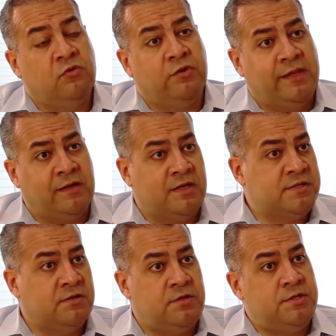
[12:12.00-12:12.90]
create
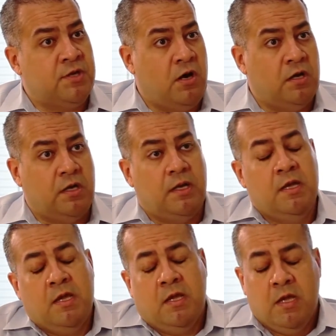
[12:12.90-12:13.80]
clusters
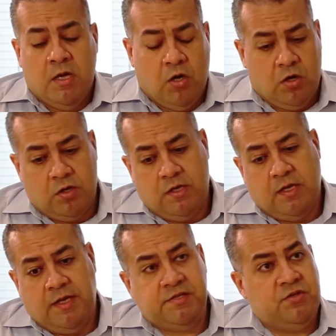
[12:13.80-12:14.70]
on
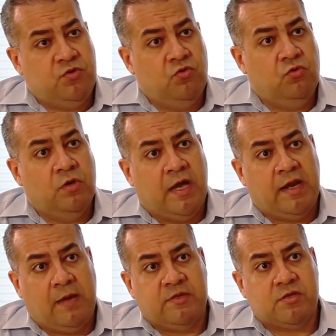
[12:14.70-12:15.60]
EC2 and
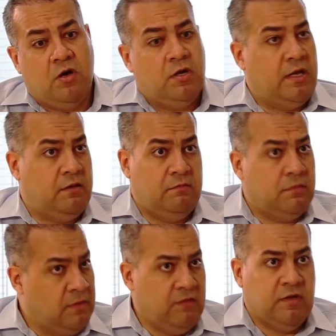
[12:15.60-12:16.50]
Amazon and
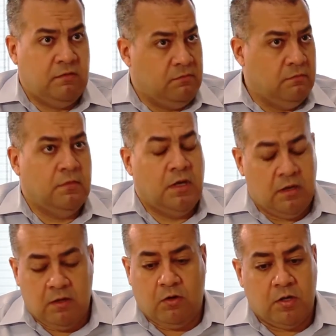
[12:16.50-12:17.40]
even
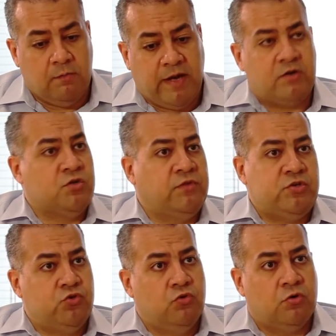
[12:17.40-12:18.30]
on Microsoft
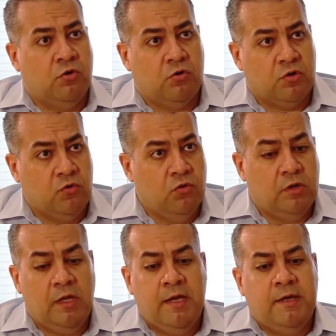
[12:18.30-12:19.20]
Azure or in
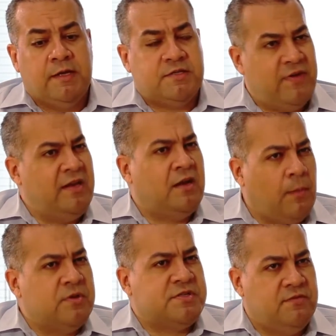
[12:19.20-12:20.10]
Google, it's very
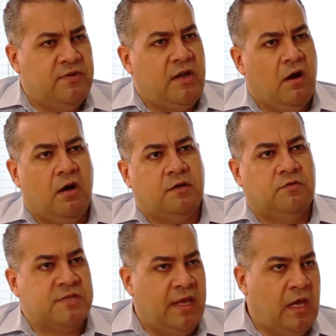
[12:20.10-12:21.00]
cumbersome, very hard
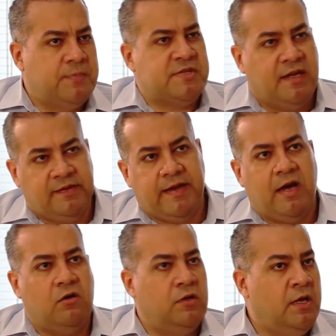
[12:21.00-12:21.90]
to scale up, scale
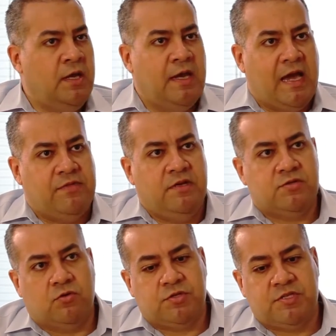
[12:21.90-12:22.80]
down, add
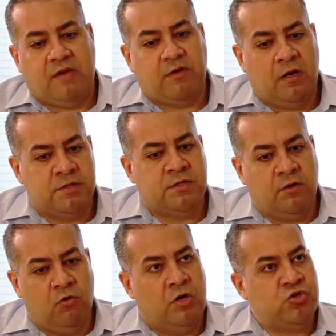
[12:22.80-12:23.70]
resources, have the cluster
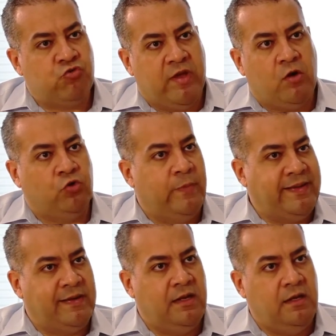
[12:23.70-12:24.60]
grow and shrink
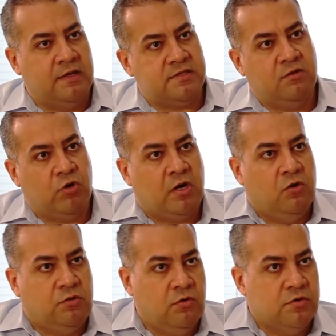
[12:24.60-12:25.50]
automatically as the
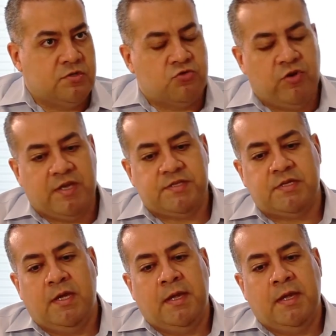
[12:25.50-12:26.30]
workload grows or shrinks.